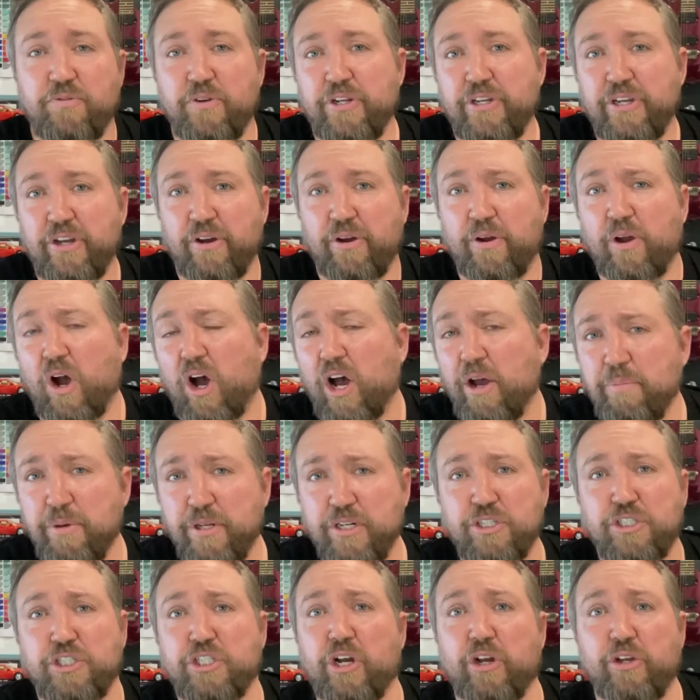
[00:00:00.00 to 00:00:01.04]
video, I'm going
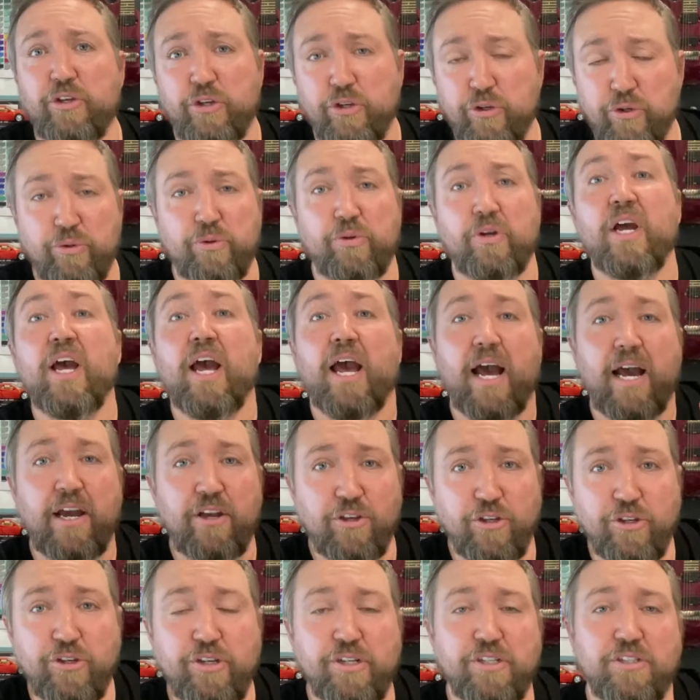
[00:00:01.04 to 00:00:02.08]
to show you how
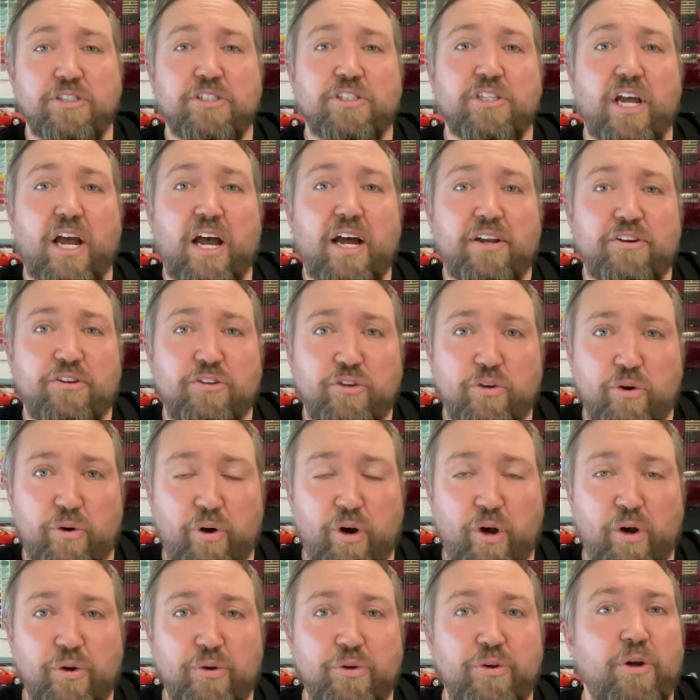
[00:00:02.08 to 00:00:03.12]
you can start your
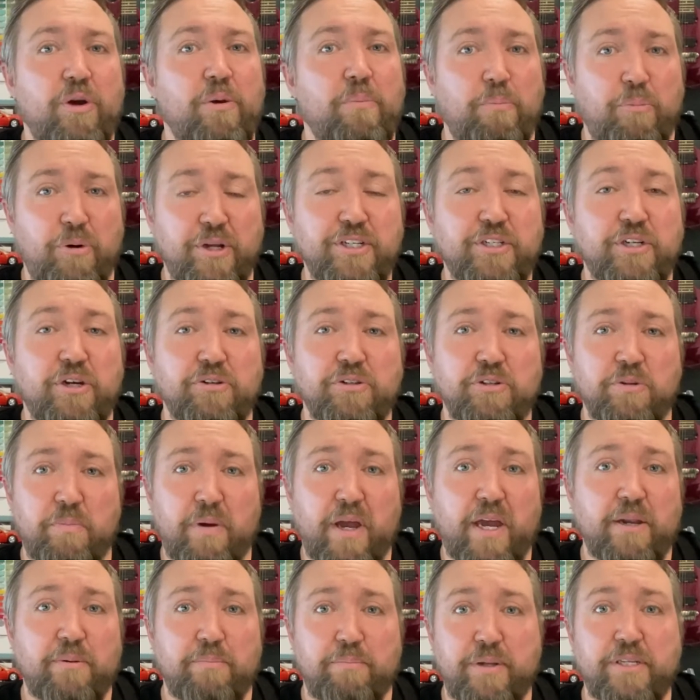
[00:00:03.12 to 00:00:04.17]
own print on
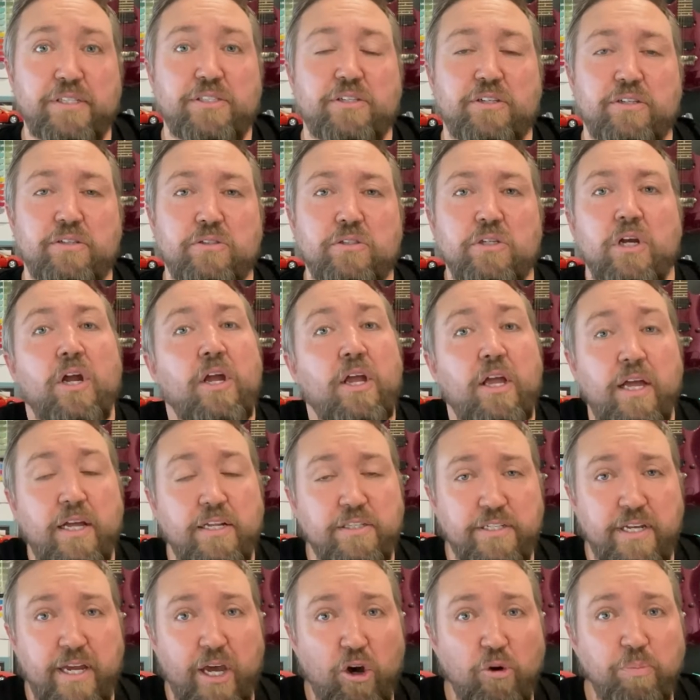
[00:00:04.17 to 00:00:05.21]
demand business. And
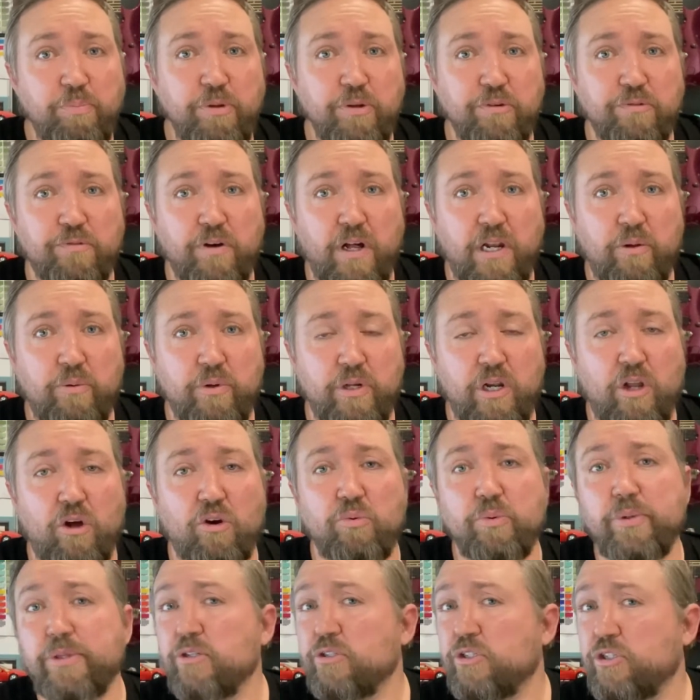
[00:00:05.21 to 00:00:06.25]
to help you follow along
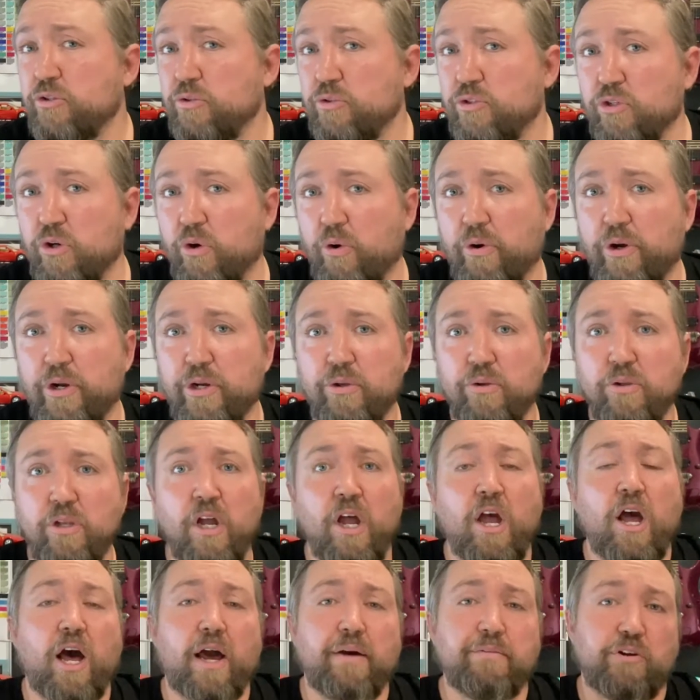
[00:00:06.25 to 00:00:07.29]
with the tutorial,
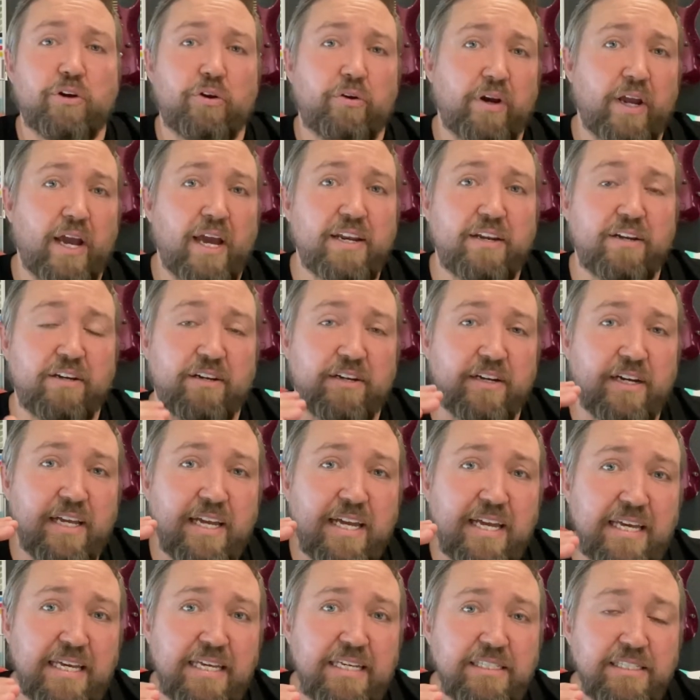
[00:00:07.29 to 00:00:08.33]
I've created an
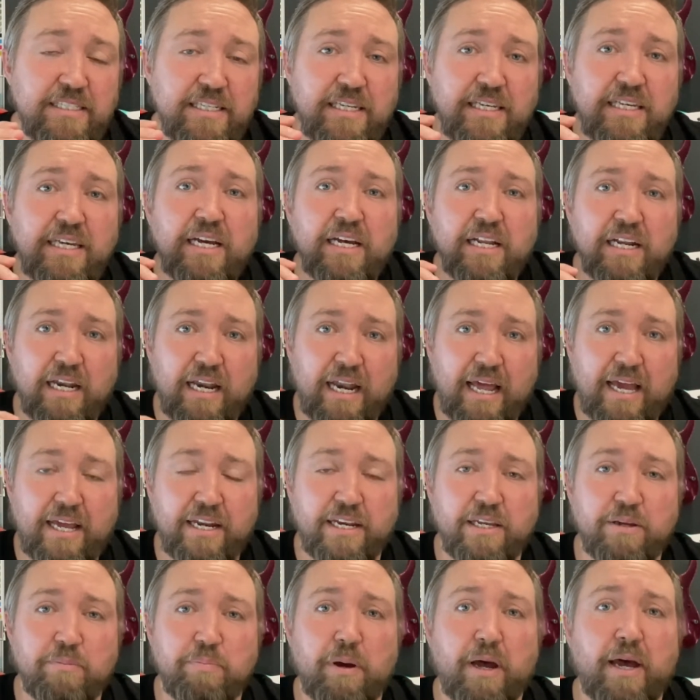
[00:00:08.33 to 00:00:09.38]
easy
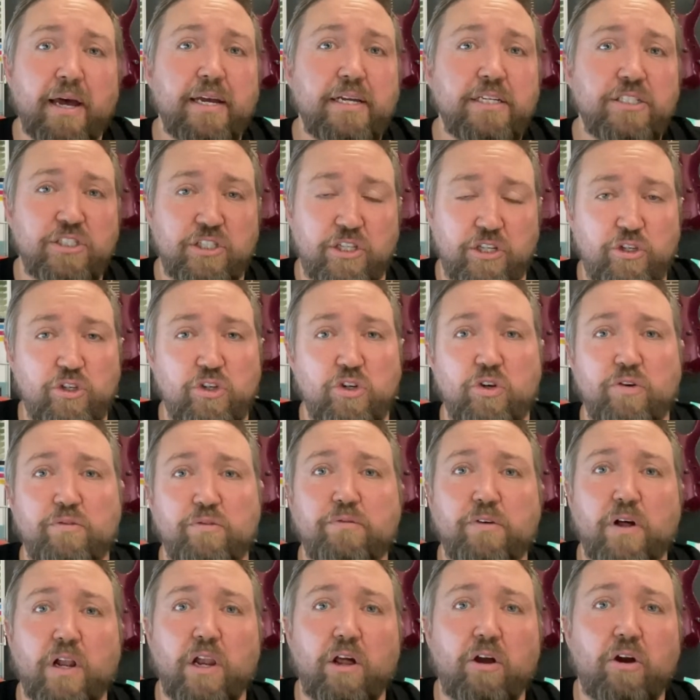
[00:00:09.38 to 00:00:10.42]
landing page that you can
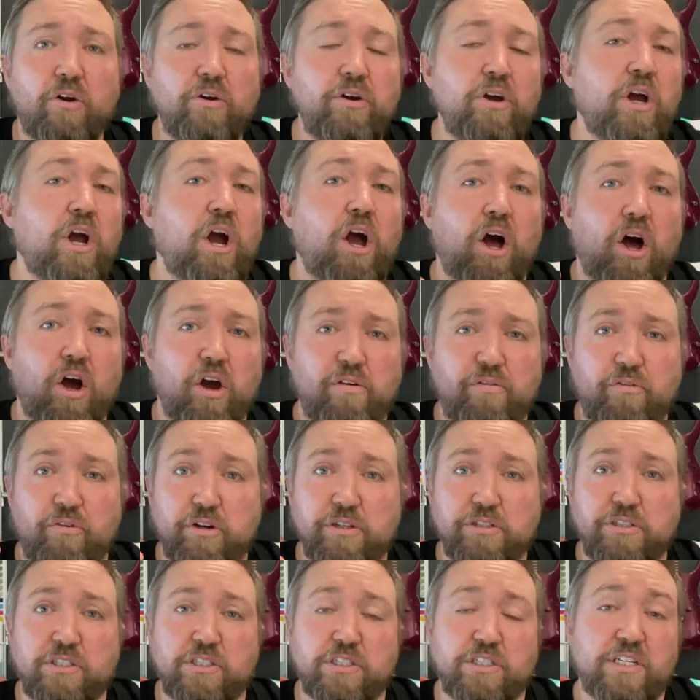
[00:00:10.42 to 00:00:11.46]
follow over at
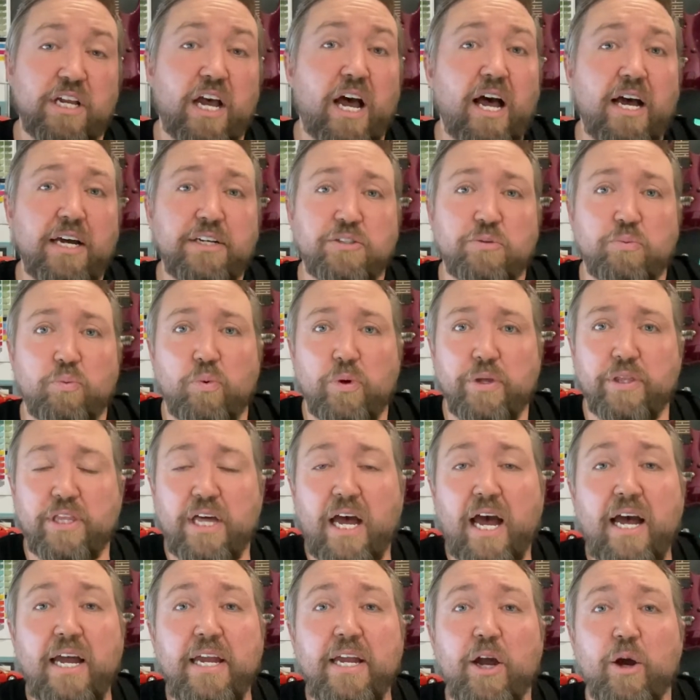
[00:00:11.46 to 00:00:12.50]

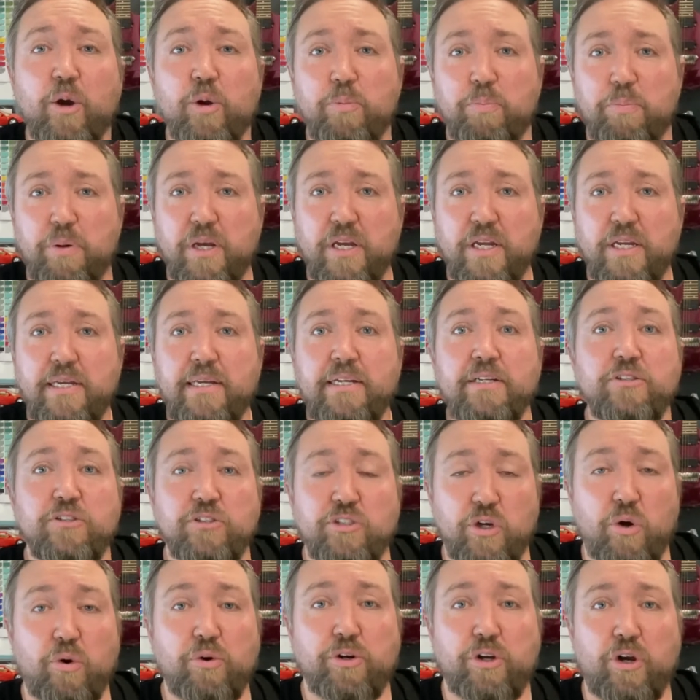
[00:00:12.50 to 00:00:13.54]

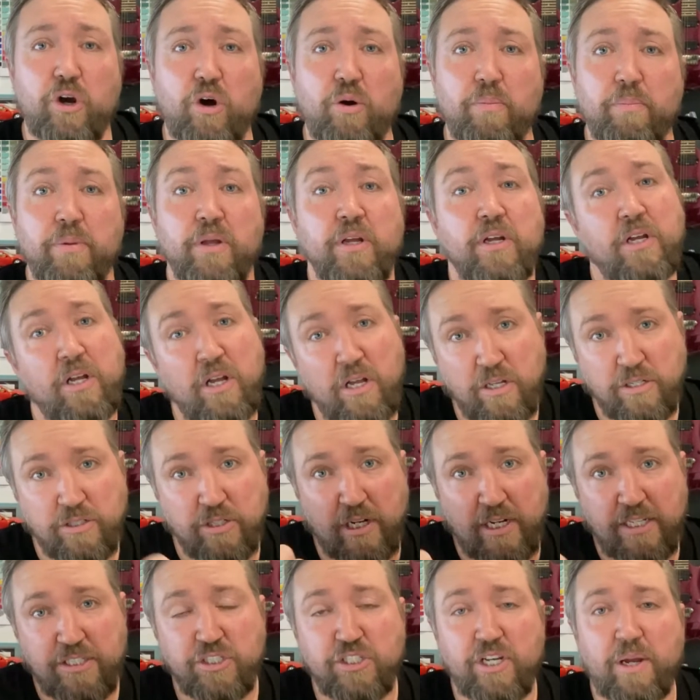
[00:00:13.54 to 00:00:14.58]
startwithaop.com. So
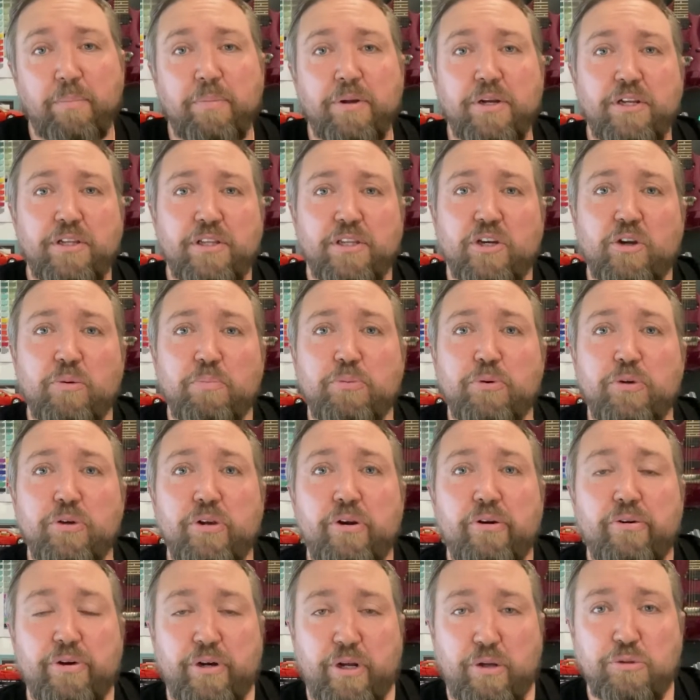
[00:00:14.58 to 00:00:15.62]
let's jump into the
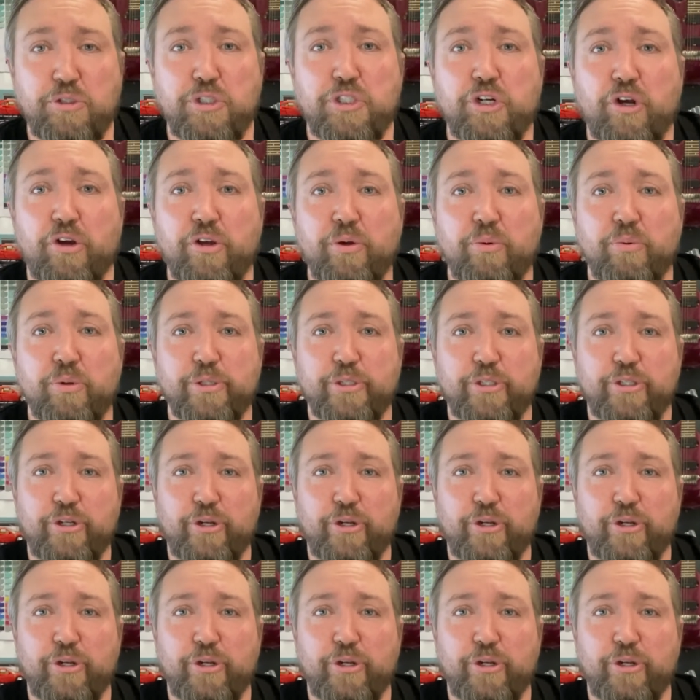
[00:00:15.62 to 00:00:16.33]
computer and I'll show you what to